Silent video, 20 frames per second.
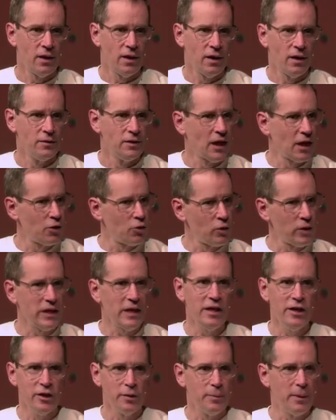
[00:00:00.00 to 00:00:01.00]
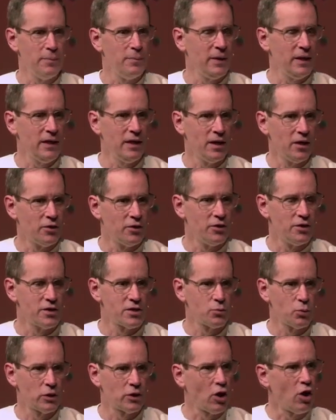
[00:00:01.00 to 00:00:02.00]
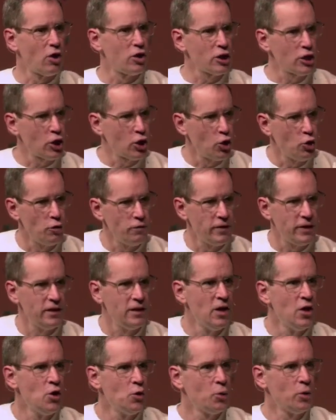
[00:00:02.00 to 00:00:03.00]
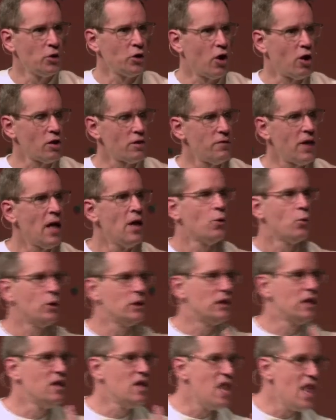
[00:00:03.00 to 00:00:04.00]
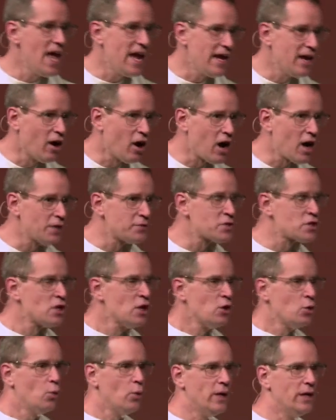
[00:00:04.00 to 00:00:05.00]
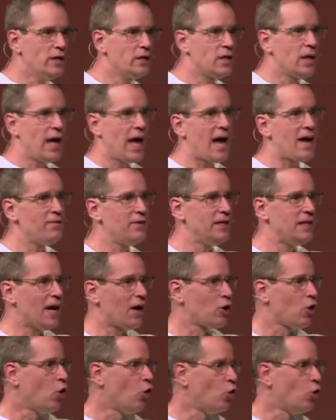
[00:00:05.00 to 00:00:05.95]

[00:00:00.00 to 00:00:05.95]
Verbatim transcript: uh, not only here but many others, with all the COVID, with all of with layoffs, with having now to